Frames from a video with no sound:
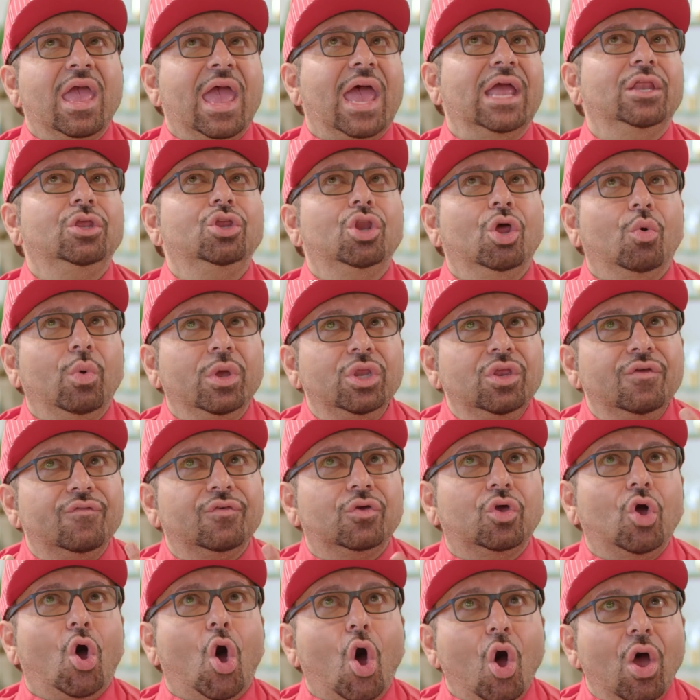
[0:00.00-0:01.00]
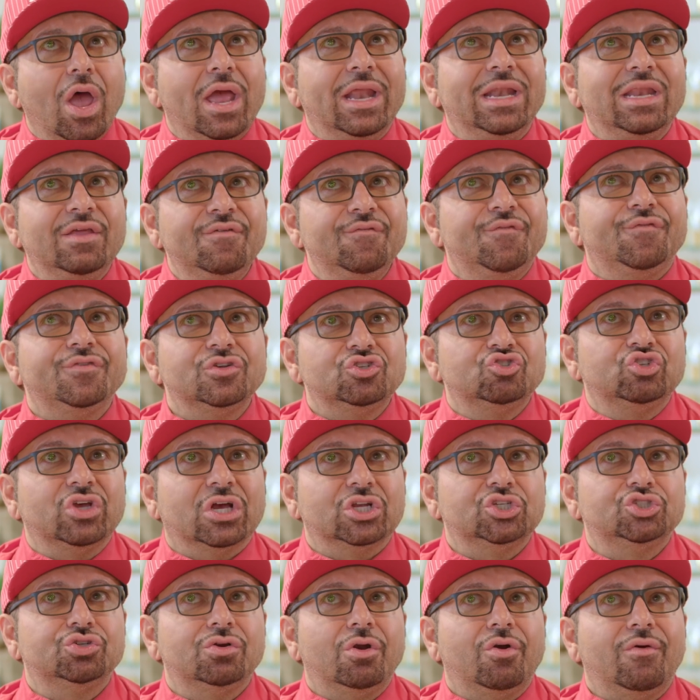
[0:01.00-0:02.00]
And, you know, when you've got an
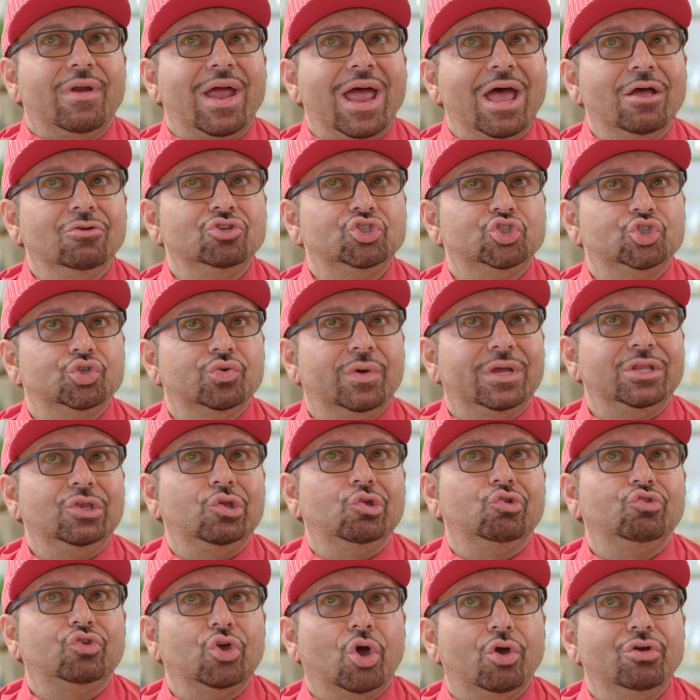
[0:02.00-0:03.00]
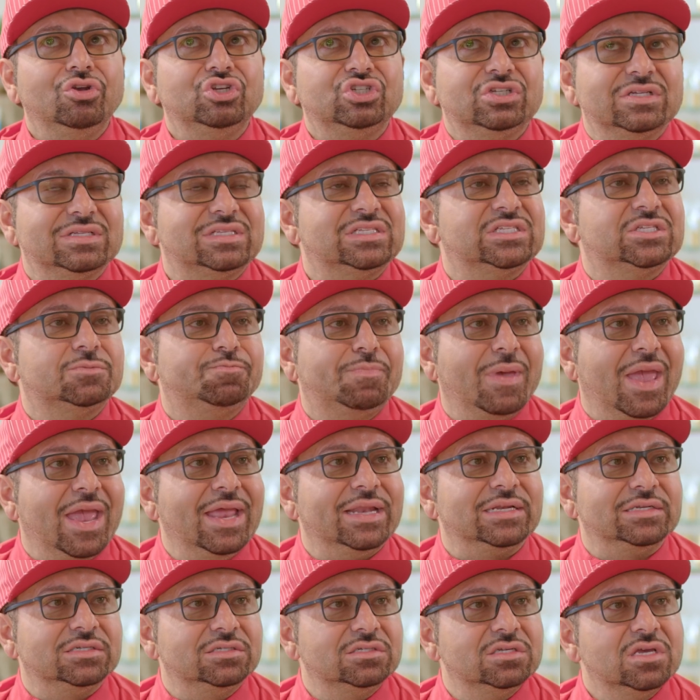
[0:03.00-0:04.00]
infrastructure around you and you don't just
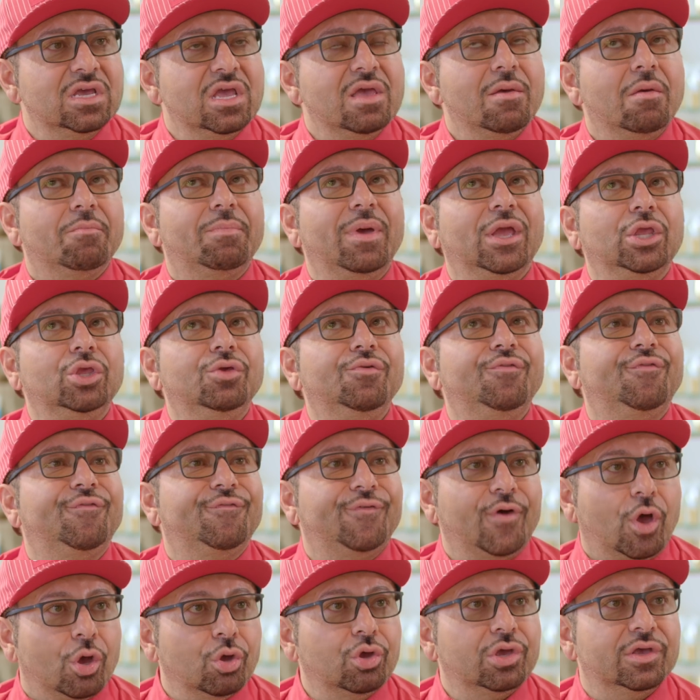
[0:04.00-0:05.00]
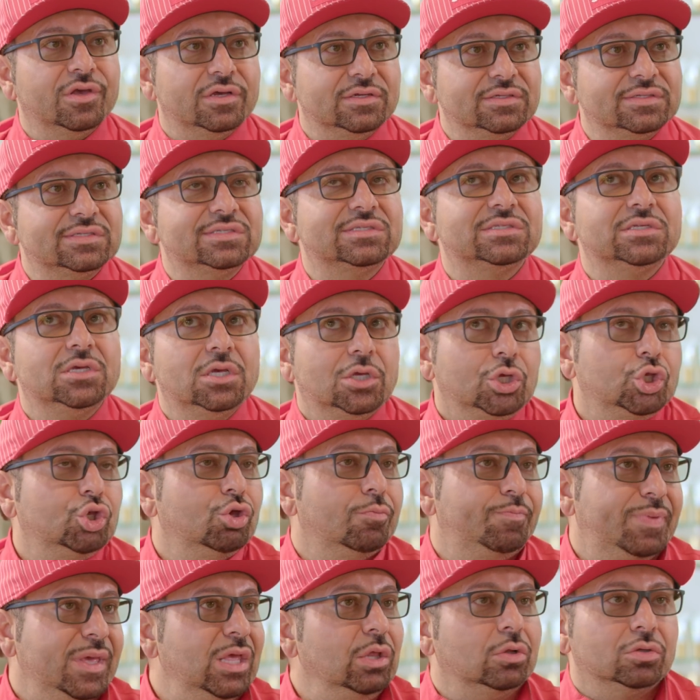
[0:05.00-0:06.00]
spend, but you focus, you
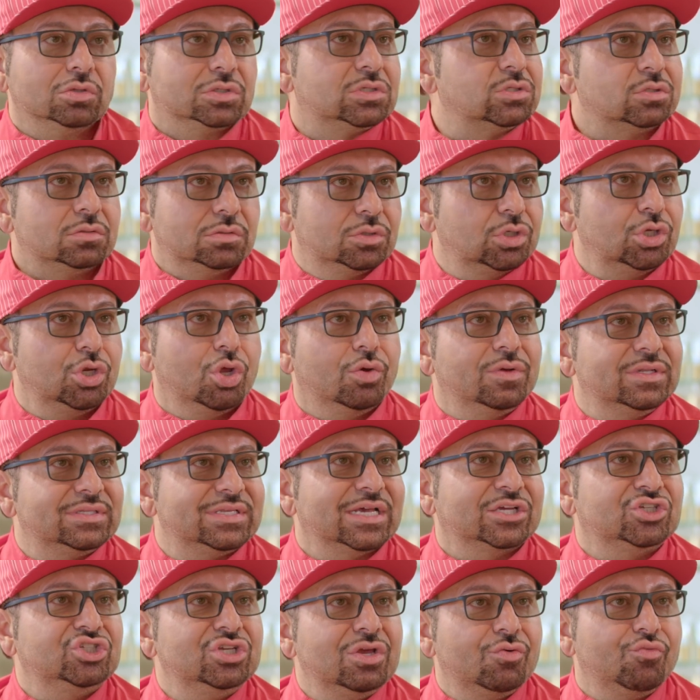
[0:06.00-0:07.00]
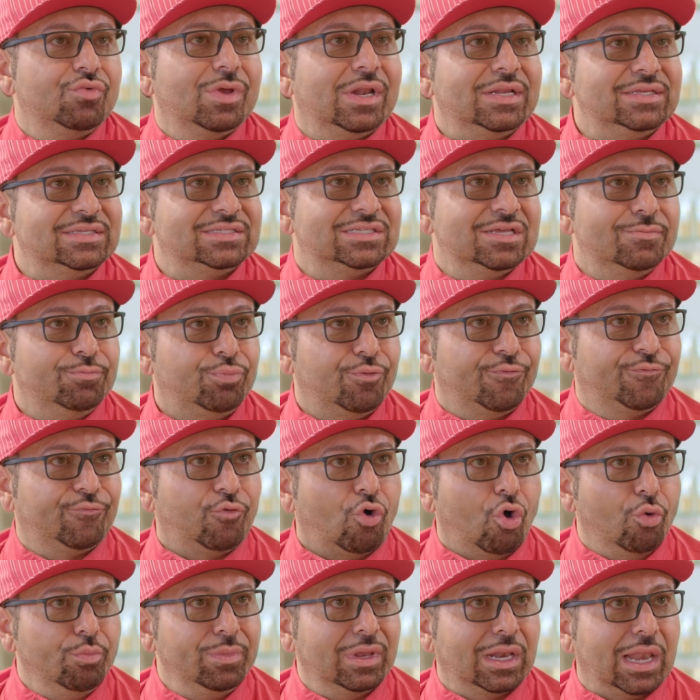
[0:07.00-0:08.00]
build. You know, it's actually a really simple
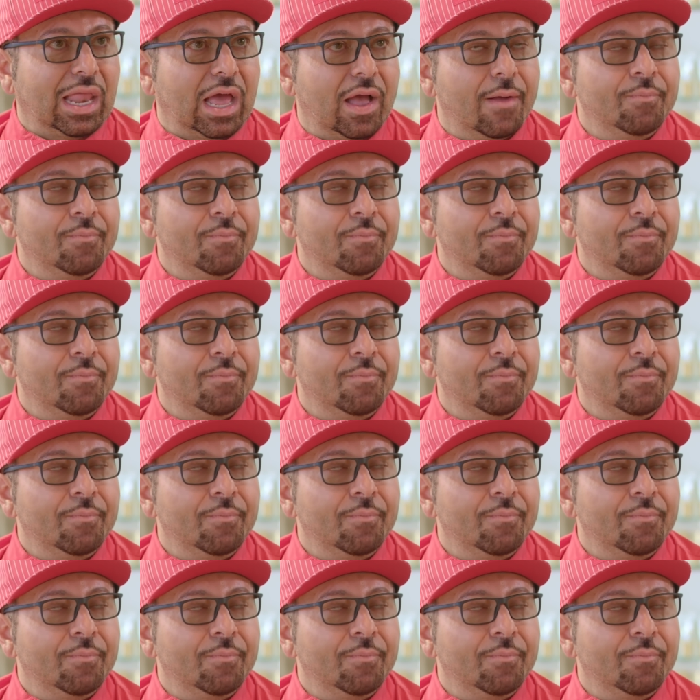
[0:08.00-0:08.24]
formula.